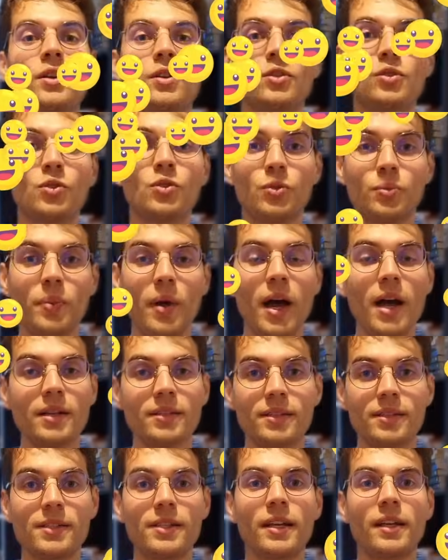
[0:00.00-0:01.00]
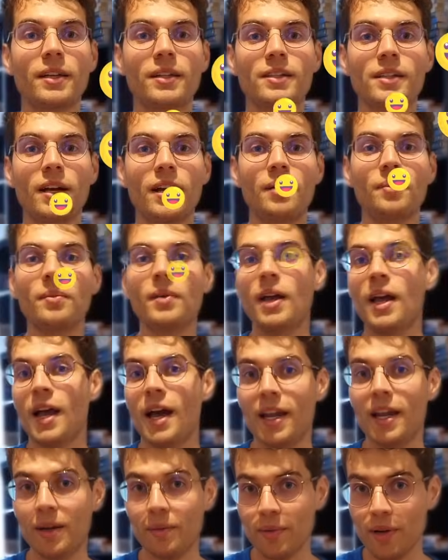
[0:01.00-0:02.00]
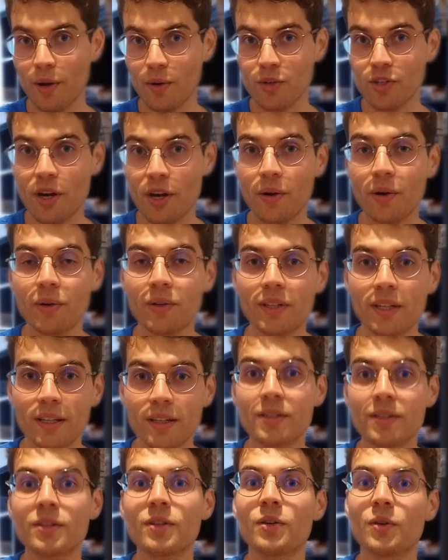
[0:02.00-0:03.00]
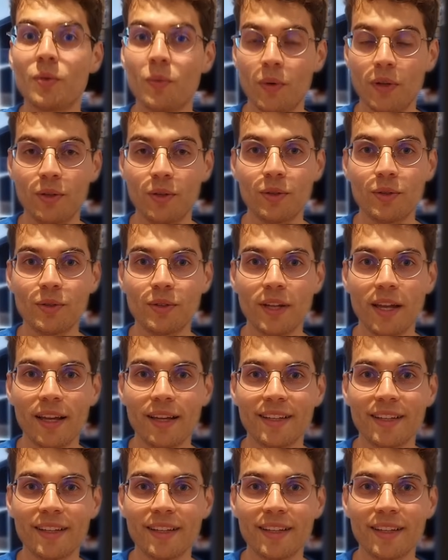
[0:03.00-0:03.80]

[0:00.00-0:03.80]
to pass the second time. And I'm now sharing this with you today.